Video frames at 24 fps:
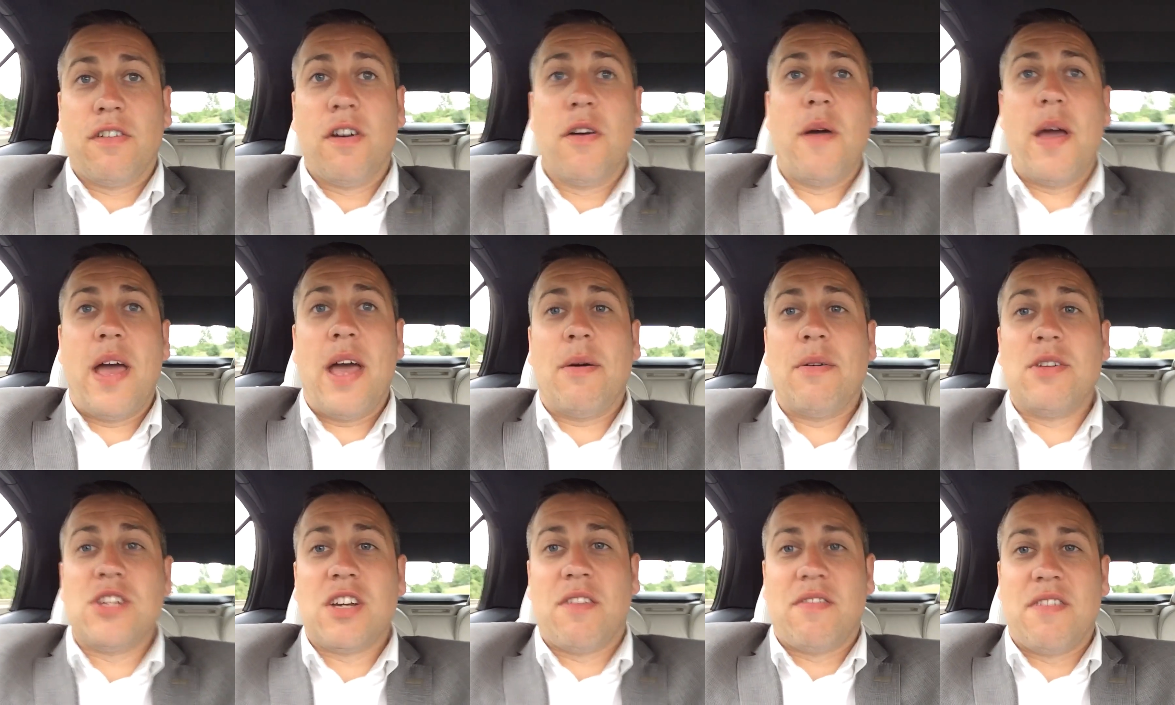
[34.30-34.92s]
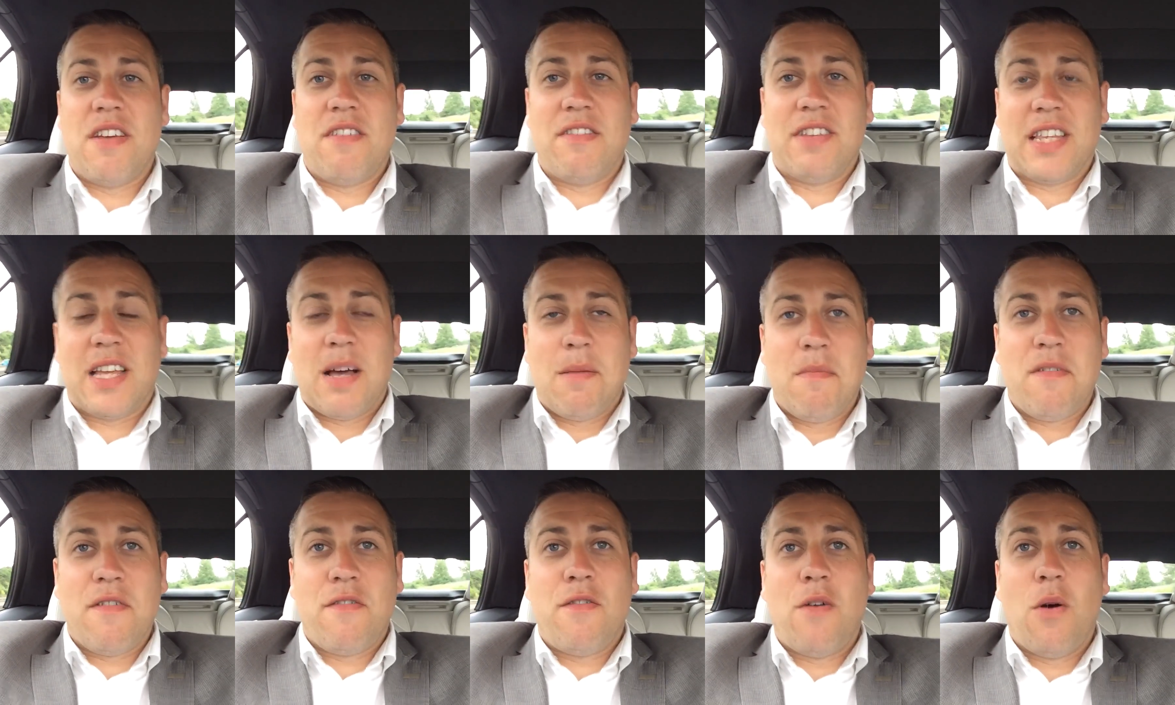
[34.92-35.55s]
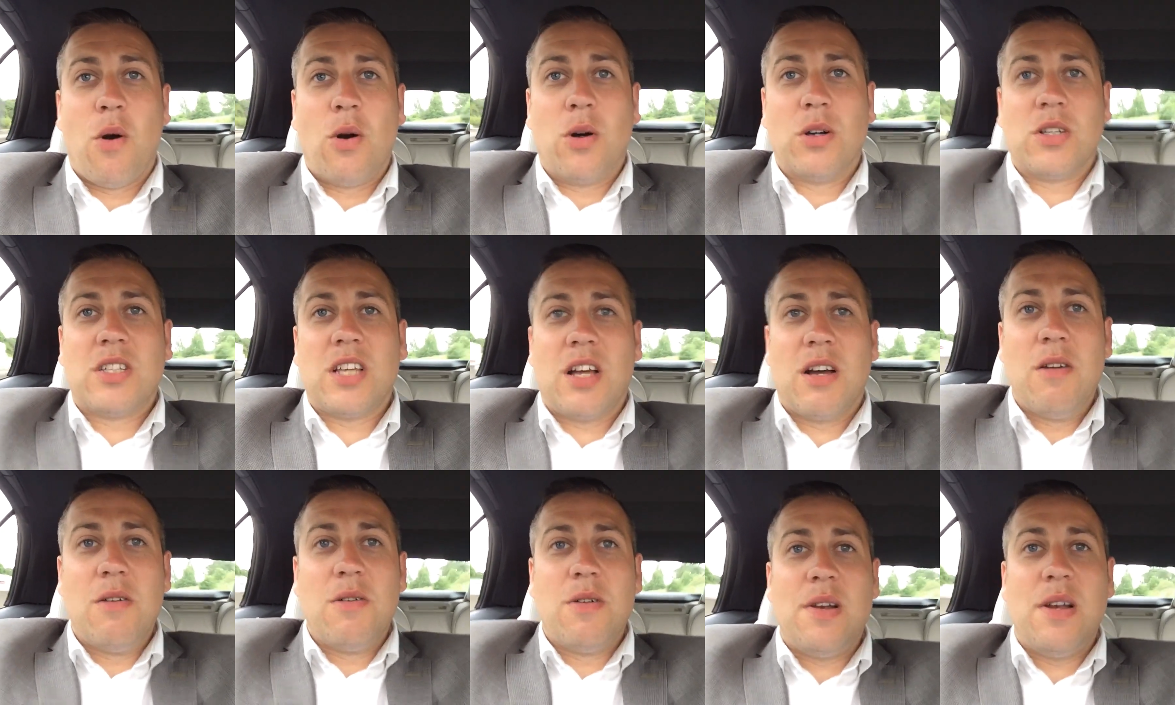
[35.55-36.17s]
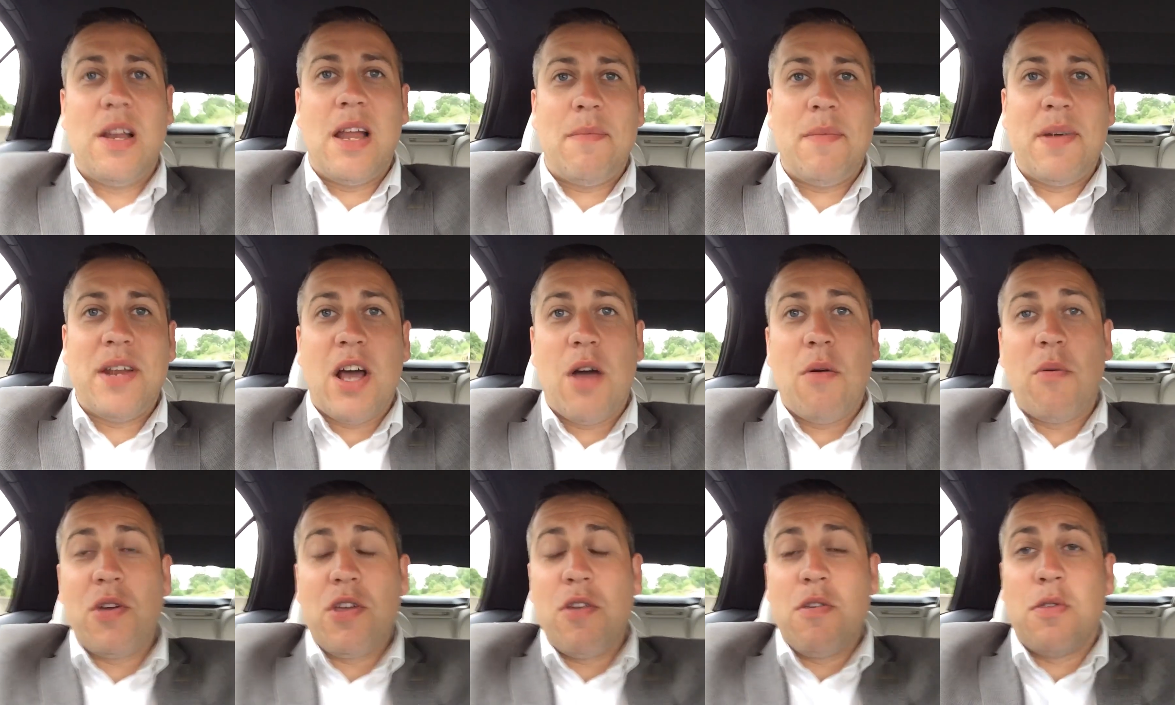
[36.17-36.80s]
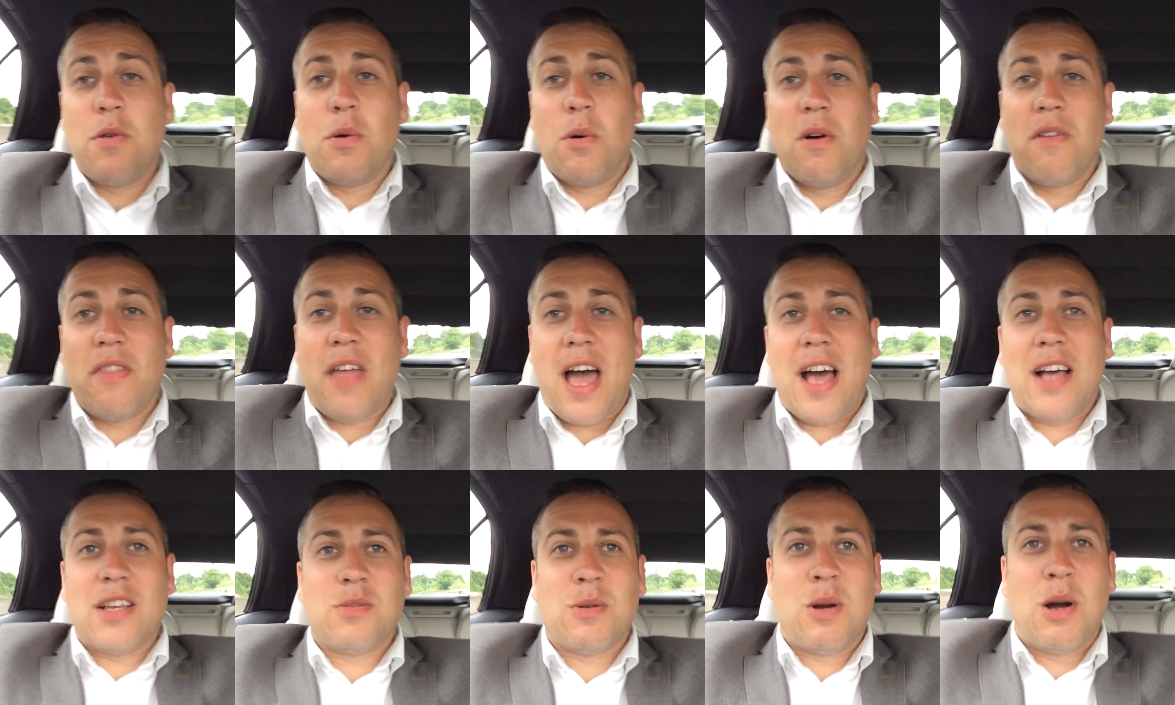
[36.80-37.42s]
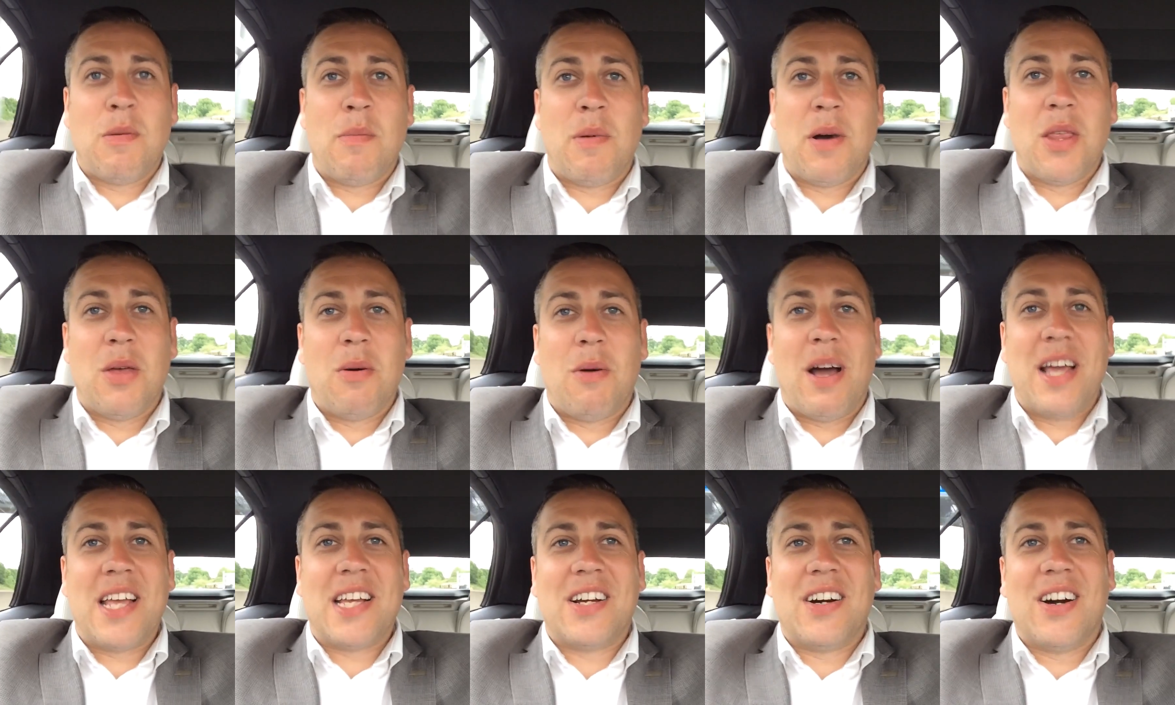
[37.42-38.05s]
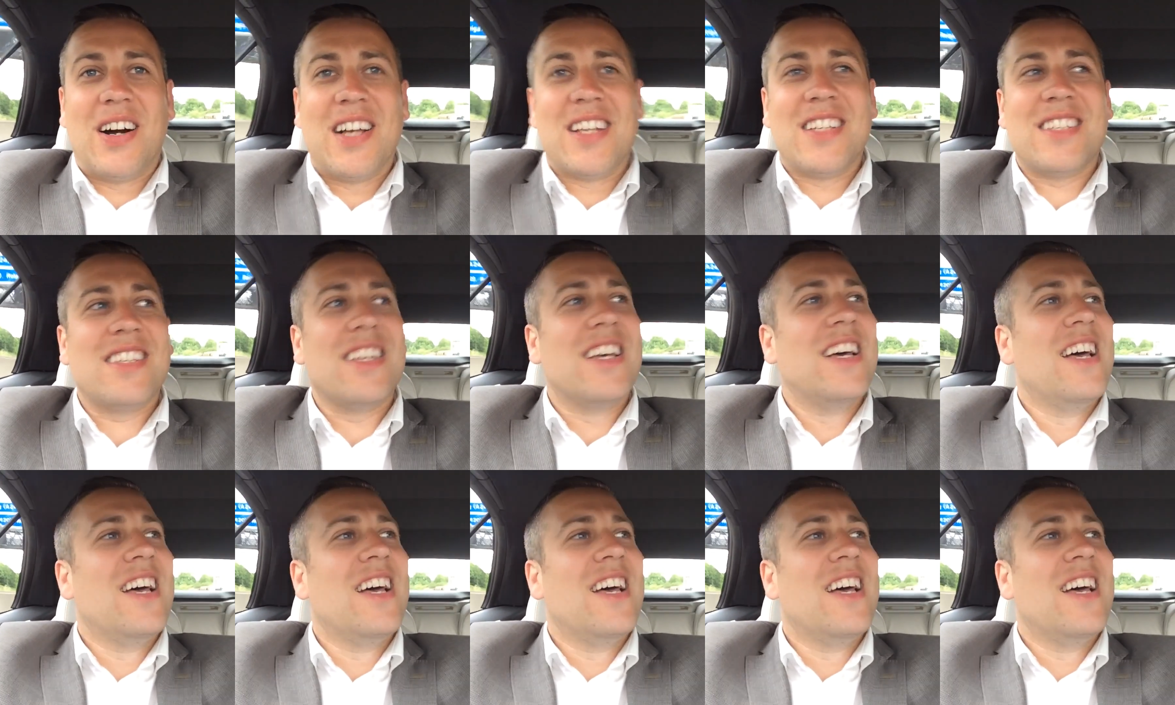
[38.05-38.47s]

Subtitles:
through it, which I've never done before, so let me know what you thought of that as well, by the way, guys.